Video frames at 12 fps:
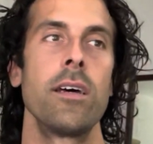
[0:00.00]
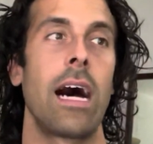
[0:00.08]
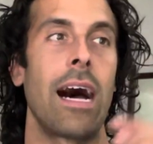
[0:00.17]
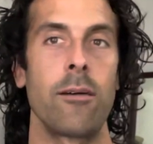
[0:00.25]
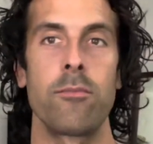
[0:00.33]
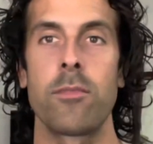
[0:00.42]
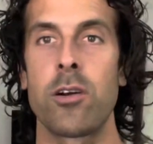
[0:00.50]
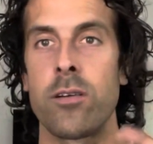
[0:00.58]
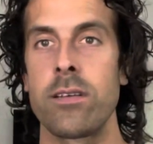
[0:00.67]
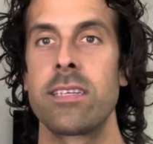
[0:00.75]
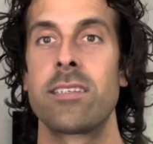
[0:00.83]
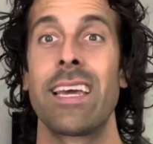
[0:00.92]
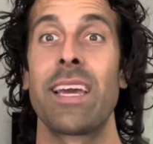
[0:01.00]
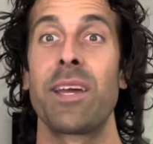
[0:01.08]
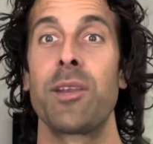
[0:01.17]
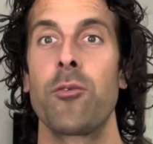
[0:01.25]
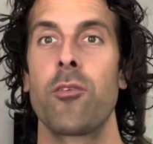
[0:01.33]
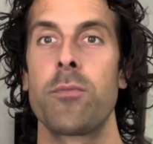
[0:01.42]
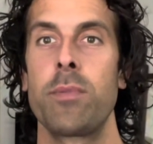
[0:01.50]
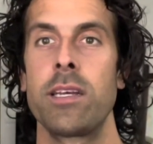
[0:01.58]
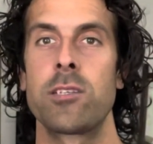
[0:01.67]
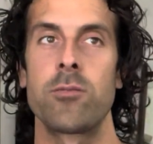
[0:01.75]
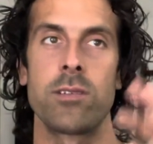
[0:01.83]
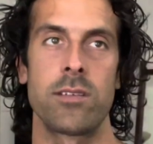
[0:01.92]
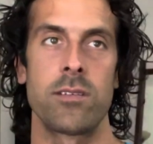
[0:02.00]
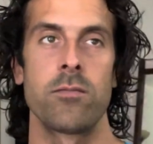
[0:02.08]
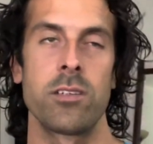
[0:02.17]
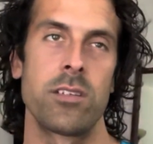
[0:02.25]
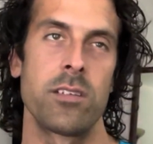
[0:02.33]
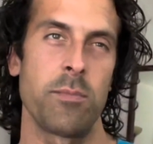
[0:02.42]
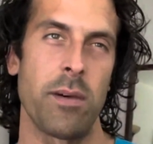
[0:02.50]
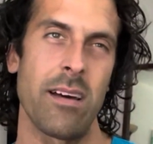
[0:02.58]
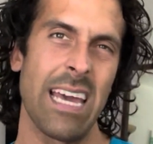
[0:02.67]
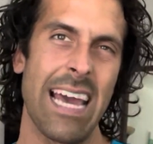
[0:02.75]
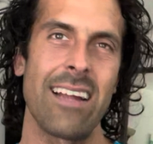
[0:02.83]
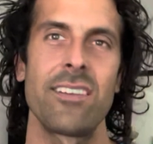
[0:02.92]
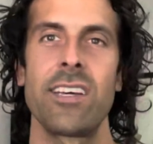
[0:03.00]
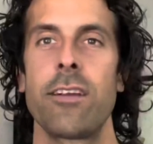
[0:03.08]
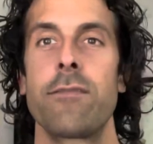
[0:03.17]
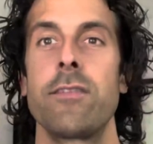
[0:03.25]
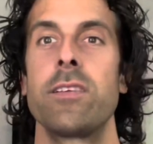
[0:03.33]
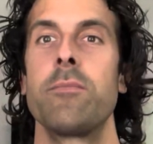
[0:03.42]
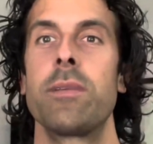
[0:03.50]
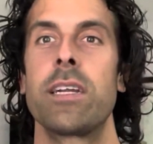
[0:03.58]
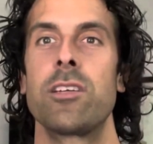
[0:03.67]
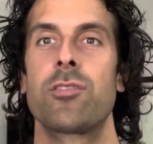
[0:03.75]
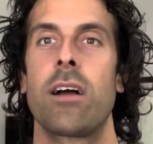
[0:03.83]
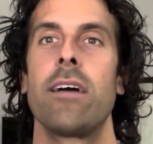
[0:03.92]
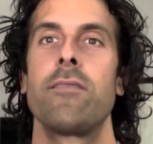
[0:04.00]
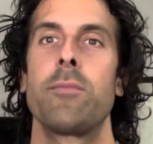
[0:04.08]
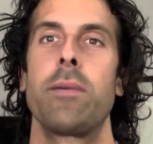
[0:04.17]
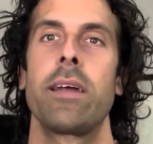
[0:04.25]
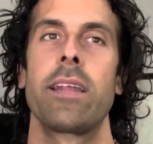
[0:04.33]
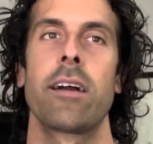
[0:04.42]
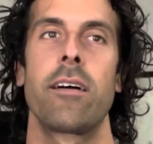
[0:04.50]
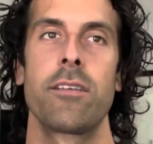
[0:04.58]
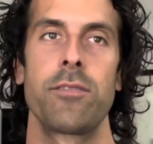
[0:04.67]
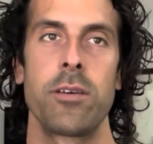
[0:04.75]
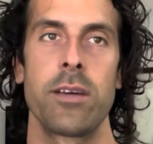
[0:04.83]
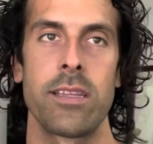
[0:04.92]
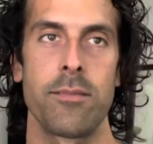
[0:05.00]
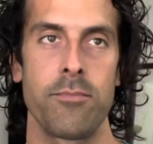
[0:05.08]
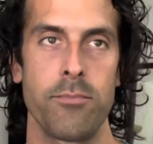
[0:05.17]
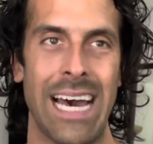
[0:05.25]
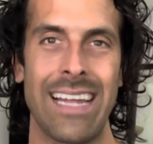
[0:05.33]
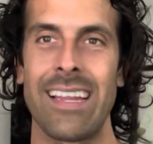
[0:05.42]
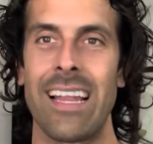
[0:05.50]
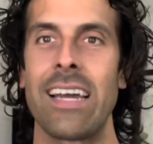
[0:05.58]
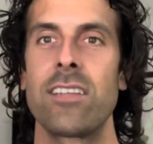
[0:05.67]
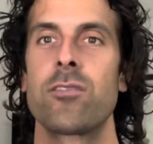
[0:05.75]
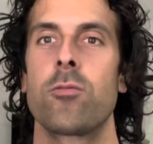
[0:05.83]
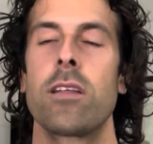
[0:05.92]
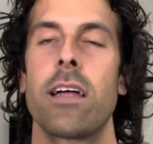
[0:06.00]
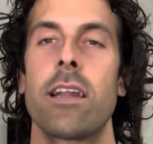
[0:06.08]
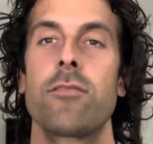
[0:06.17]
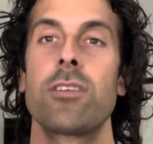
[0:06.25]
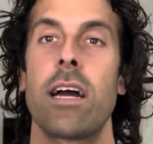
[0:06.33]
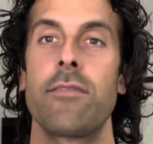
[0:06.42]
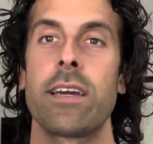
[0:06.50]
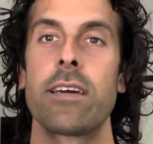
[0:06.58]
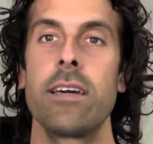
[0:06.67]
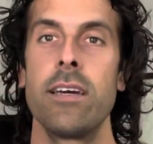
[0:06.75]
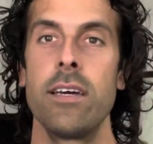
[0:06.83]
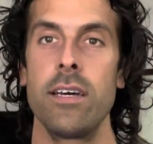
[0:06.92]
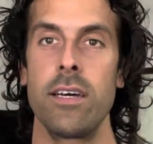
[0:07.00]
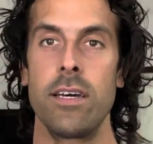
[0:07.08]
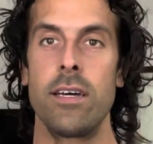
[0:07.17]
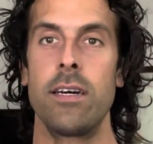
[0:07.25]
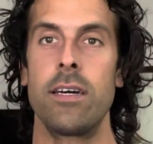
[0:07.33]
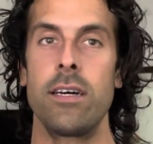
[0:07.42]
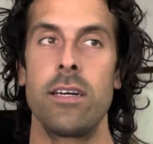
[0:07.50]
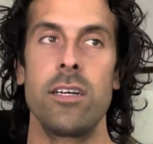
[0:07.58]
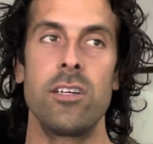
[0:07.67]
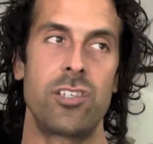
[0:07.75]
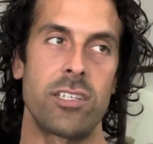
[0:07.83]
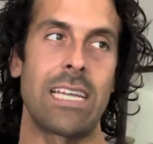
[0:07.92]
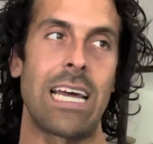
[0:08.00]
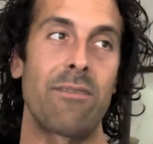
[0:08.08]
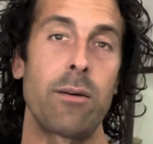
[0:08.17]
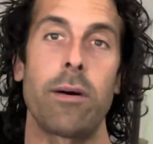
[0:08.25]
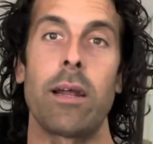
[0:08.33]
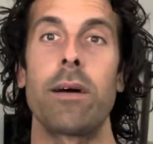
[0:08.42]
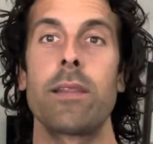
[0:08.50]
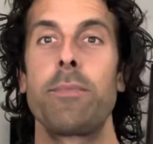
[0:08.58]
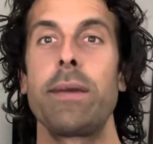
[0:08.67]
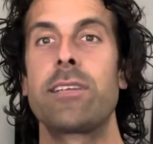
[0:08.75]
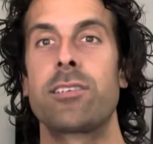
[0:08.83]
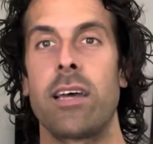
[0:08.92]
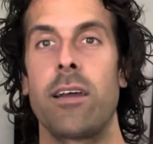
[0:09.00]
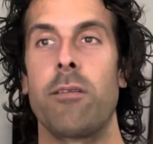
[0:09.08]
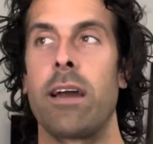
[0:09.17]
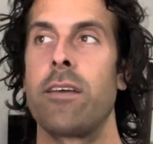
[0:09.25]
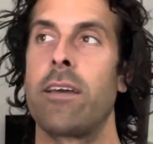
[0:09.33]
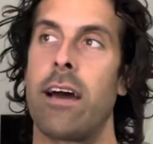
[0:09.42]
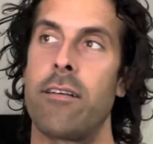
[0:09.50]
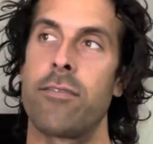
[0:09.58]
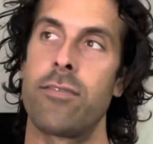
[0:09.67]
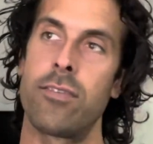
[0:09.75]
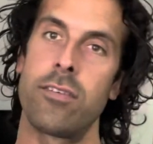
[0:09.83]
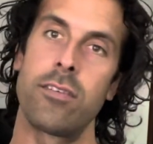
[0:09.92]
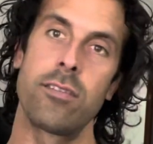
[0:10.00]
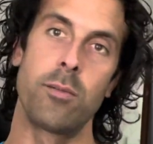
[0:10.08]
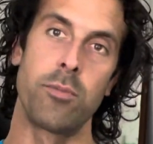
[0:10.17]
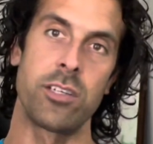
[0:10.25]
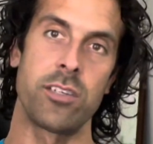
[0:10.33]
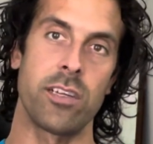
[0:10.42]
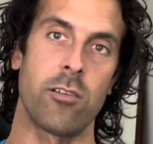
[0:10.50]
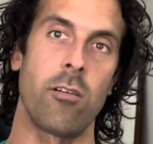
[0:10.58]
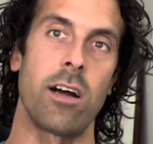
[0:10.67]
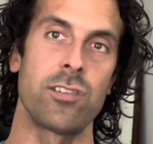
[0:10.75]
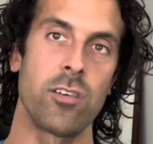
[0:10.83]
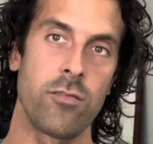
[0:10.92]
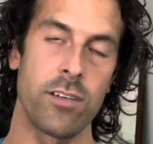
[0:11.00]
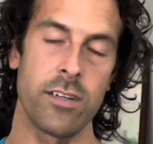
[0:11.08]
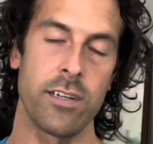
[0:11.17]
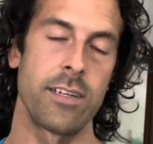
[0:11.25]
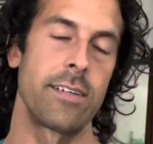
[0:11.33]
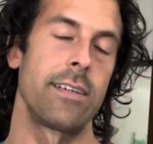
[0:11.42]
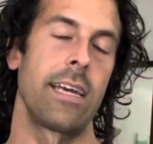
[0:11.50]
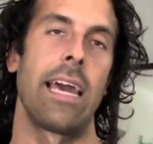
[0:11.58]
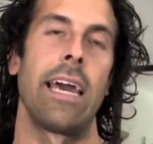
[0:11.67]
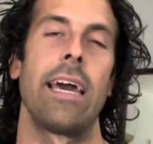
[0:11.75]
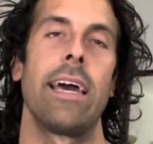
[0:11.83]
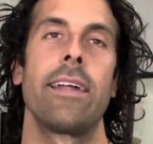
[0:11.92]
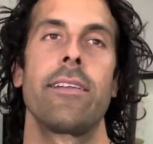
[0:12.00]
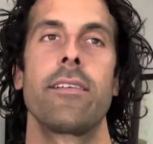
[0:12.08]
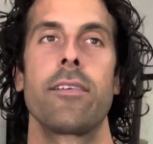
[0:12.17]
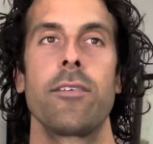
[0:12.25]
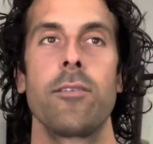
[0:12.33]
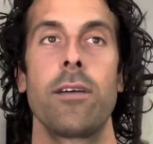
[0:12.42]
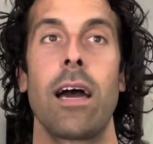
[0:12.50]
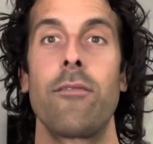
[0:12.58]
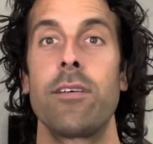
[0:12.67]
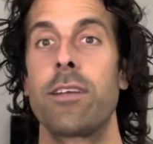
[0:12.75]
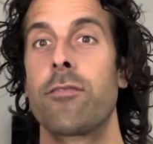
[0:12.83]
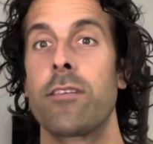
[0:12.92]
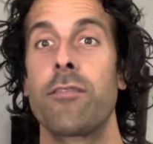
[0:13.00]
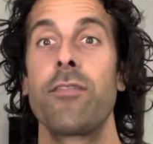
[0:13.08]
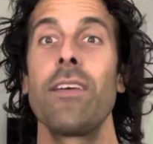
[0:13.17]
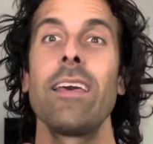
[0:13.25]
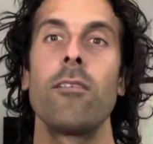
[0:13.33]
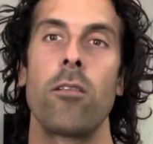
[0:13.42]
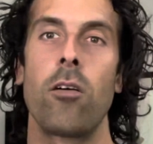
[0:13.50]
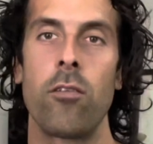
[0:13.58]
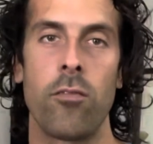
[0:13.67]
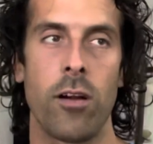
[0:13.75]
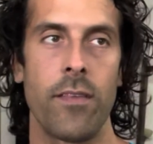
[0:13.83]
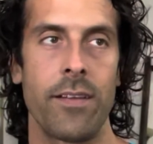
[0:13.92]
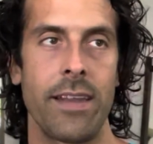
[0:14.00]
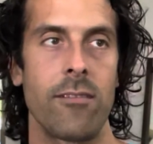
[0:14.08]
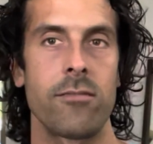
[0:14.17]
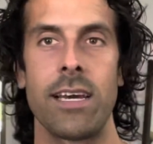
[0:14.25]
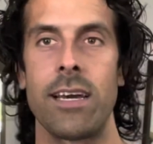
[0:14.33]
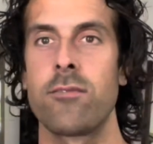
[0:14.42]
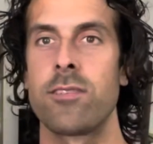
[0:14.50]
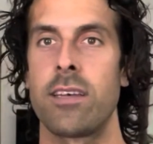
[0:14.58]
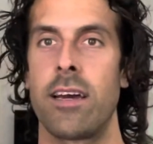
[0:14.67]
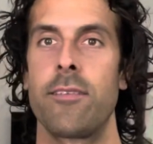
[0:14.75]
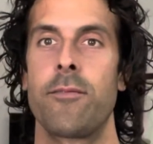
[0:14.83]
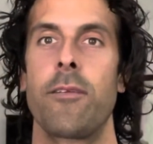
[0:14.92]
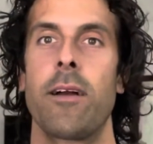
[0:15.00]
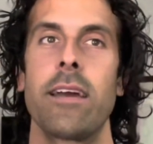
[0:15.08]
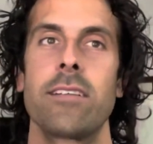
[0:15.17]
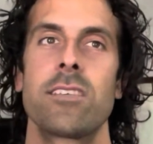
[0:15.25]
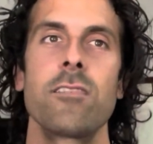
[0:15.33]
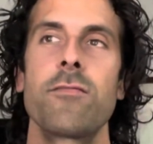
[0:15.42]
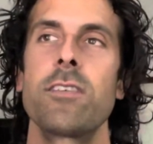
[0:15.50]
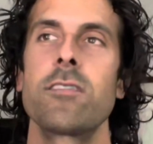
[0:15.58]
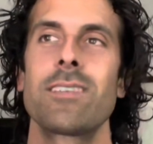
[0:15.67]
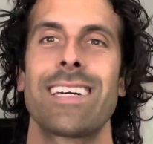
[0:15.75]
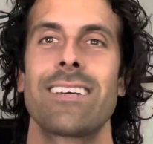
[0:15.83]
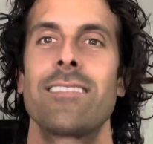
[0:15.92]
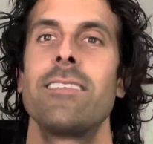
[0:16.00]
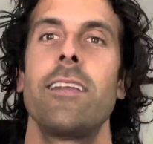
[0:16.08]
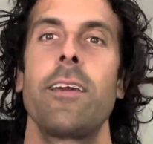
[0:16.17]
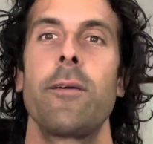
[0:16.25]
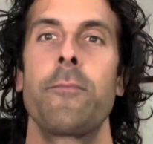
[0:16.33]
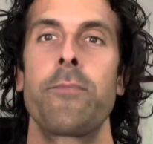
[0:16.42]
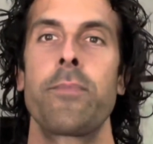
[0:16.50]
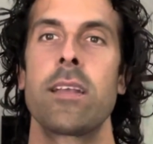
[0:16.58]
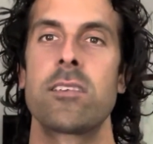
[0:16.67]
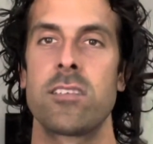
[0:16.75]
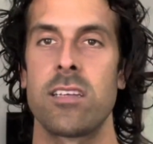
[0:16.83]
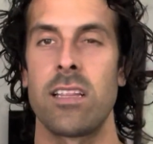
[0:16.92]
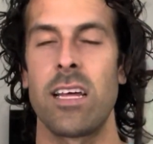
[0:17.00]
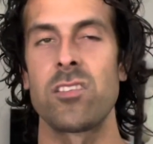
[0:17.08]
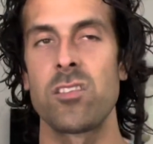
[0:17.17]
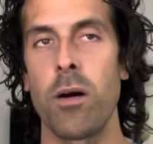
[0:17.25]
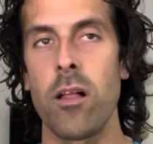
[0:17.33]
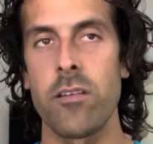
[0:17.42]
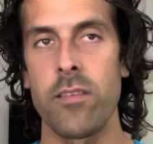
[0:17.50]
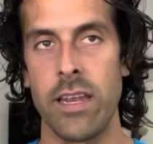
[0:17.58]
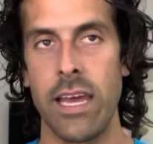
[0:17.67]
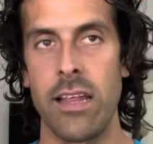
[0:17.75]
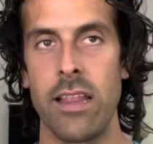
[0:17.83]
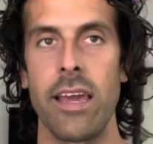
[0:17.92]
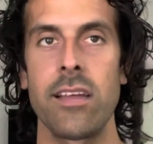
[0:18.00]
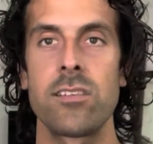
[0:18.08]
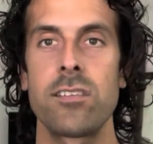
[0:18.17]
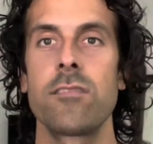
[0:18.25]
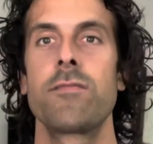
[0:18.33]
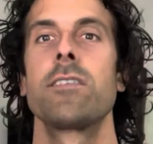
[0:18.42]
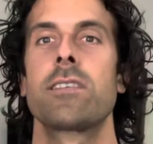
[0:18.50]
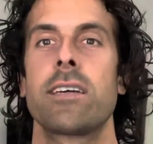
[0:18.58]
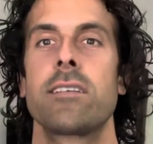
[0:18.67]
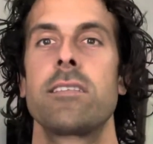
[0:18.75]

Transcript: I'm currently staying in North Beach, which is, which is about eh, 10 or 15 minute drive, depending on if you hit bad lights or a lot of traffic. Just out of it, but I'm on the beach side, right? You have the bridges that cross over and you have a different feel over on the downtown side, right? It still feels like a city. This is a lot smaller than LA, still feels like a